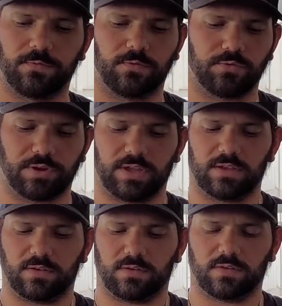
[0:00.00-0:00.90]

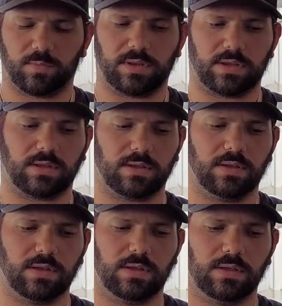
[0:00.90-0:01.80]
free spinning.
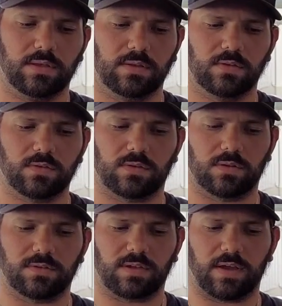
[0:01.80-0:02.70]
It's a
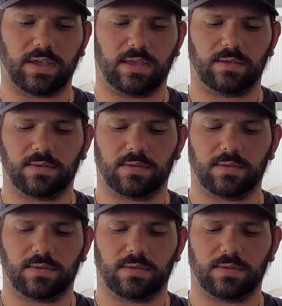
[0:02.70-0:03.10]
little tight.